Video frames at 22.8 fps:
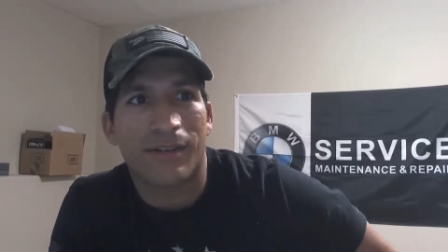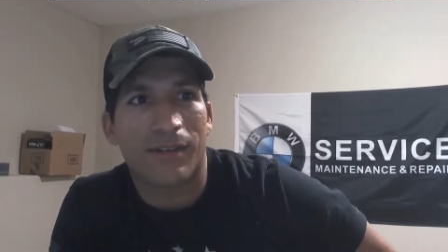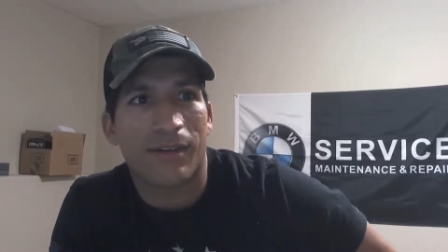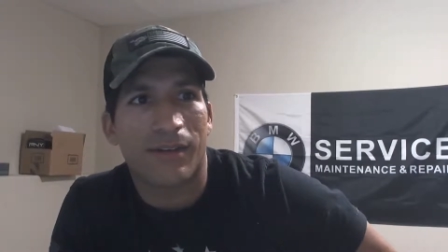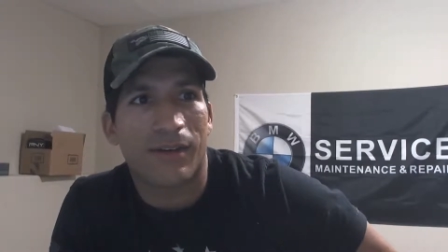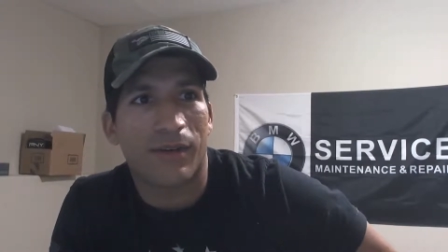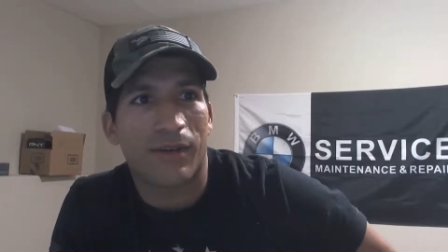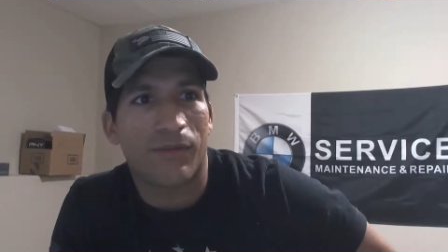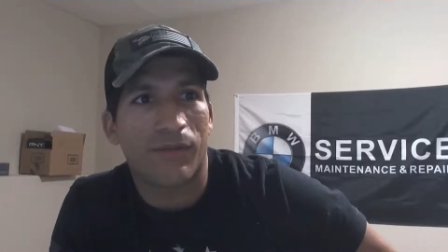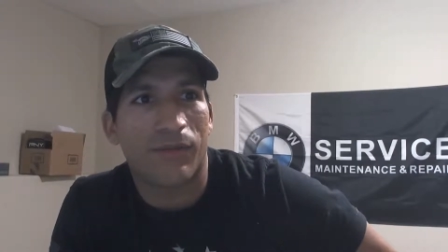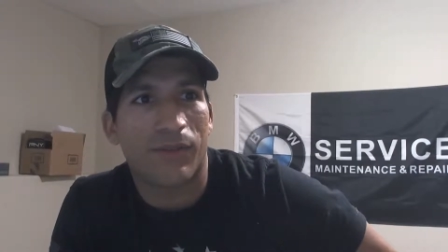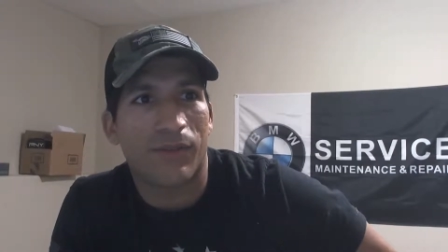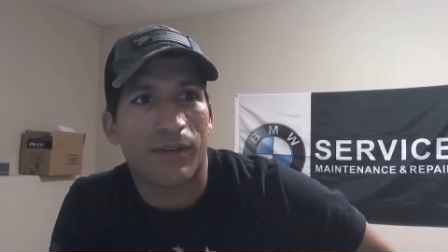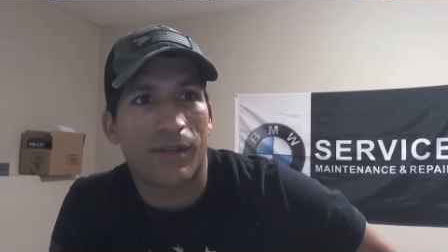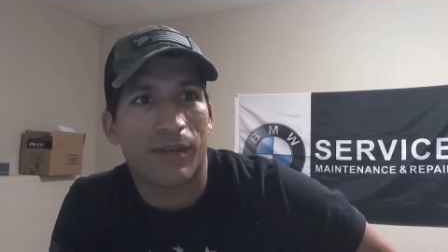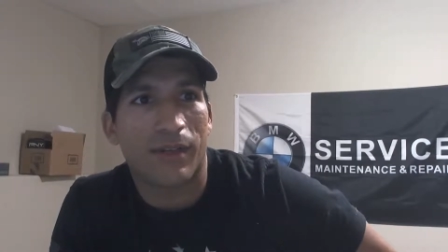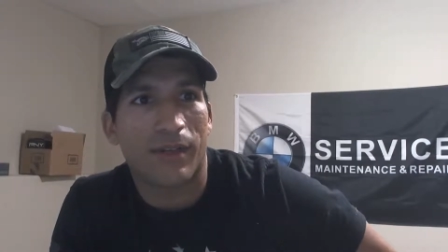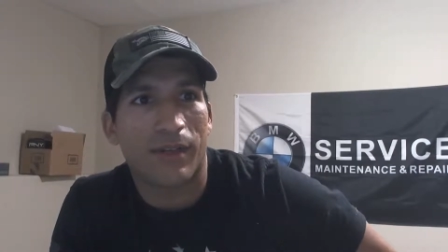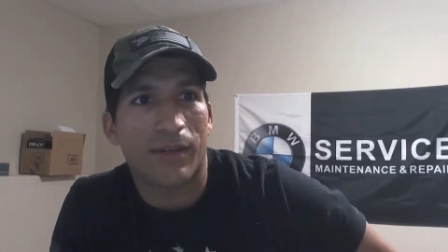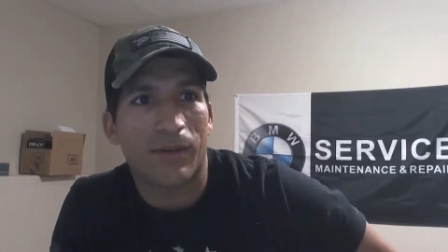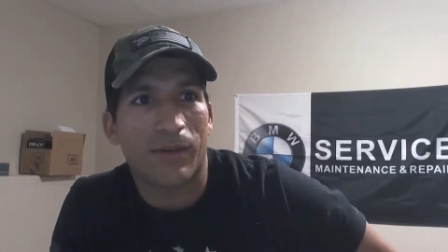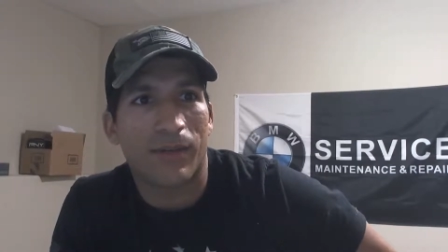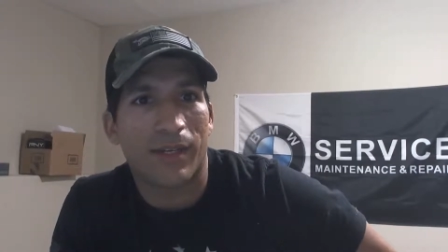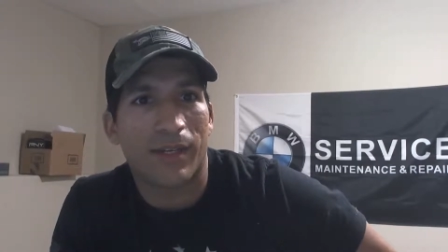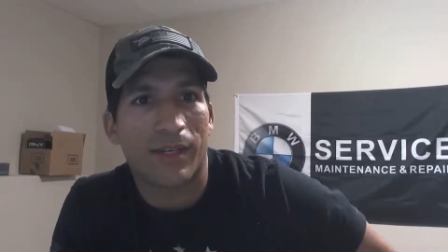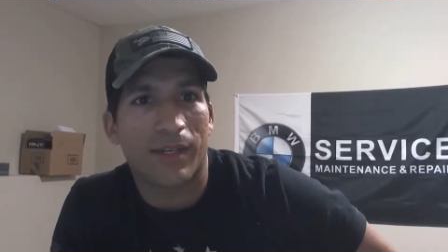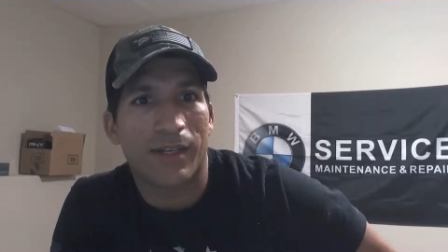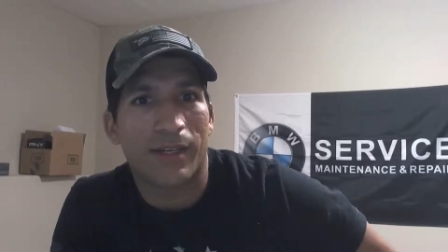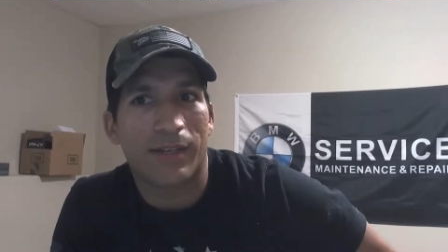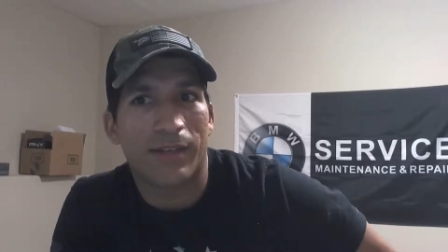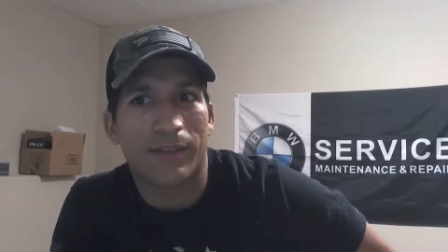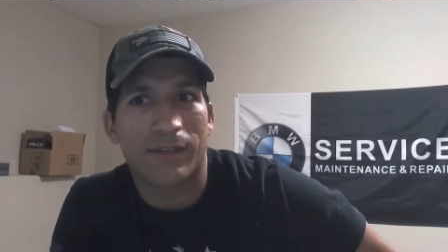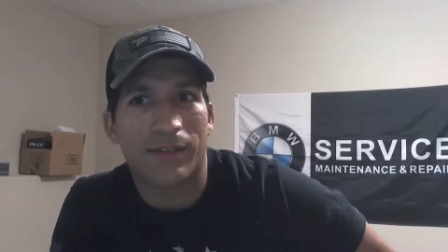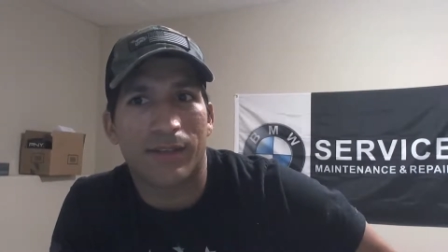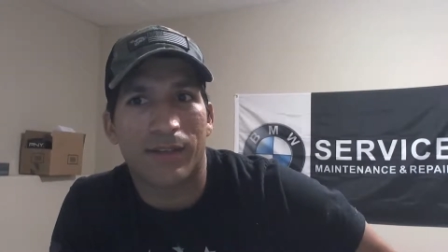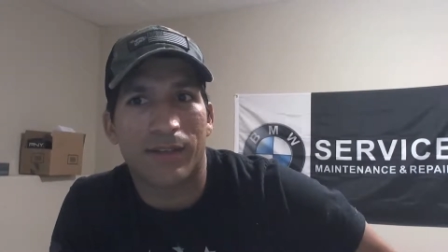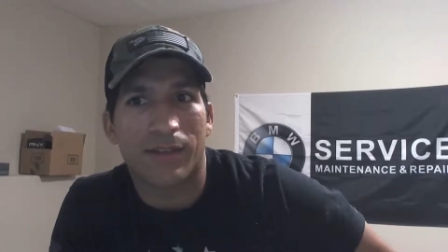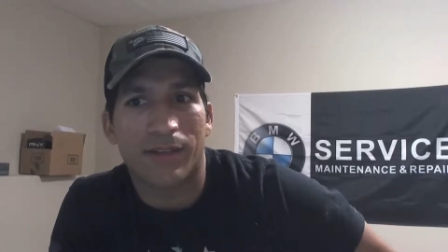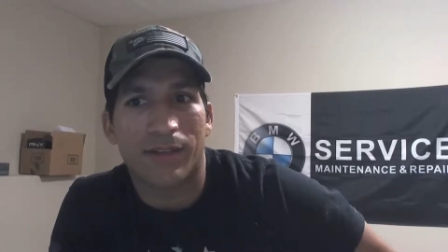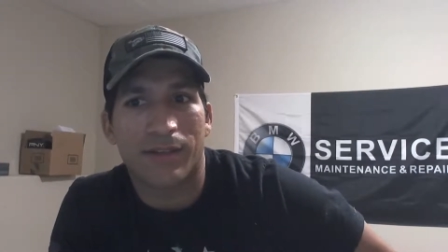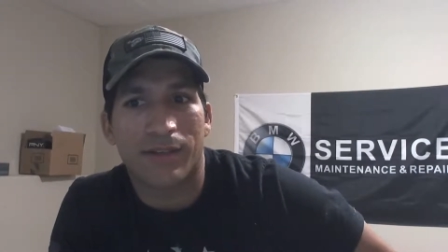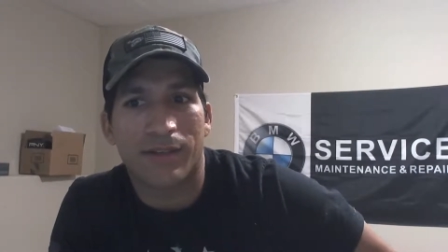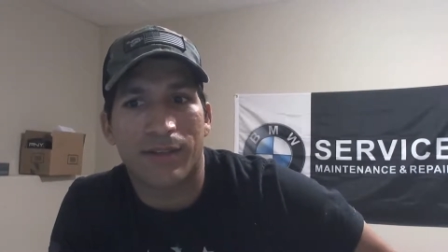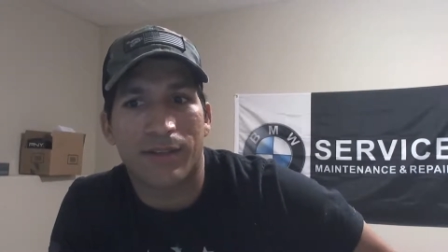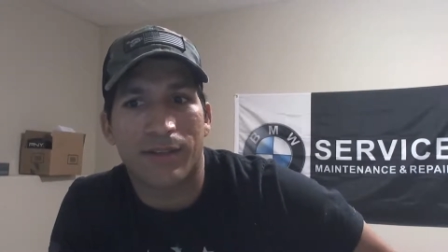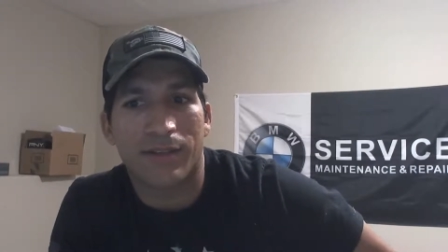hopefully we get
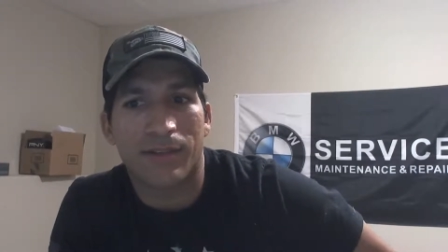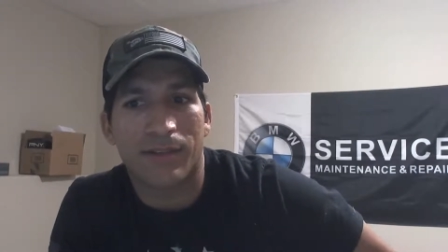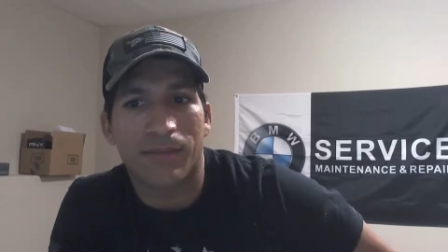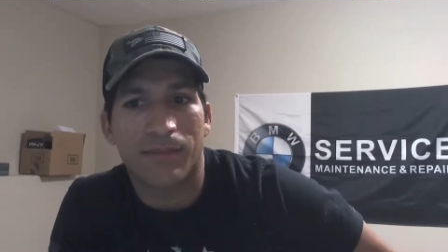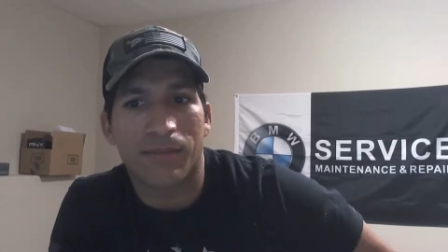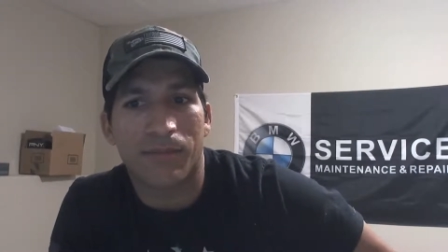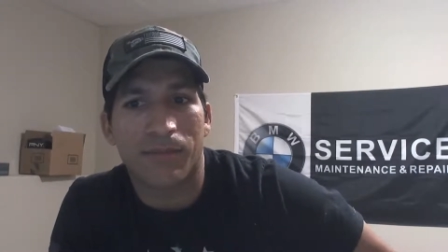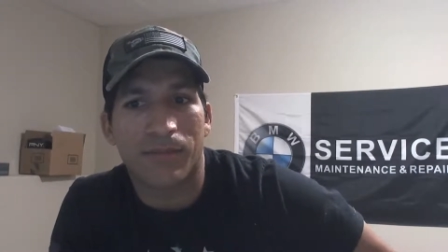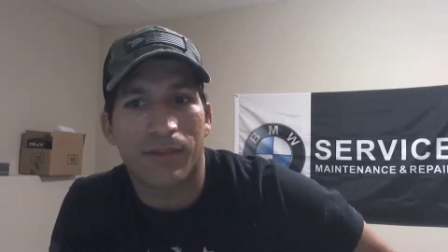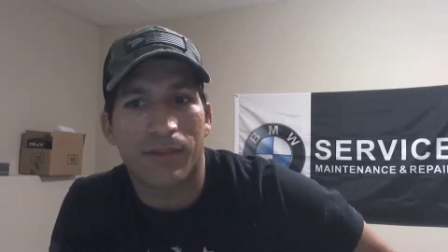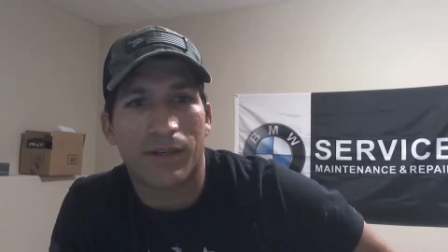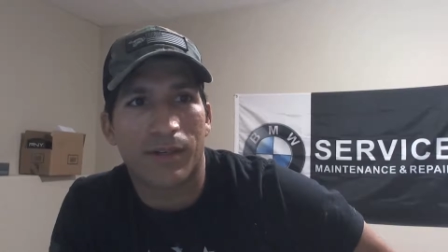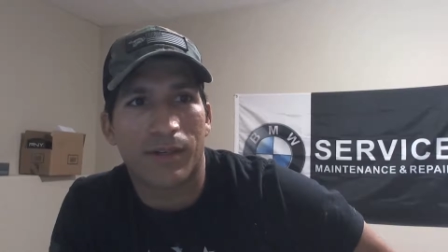some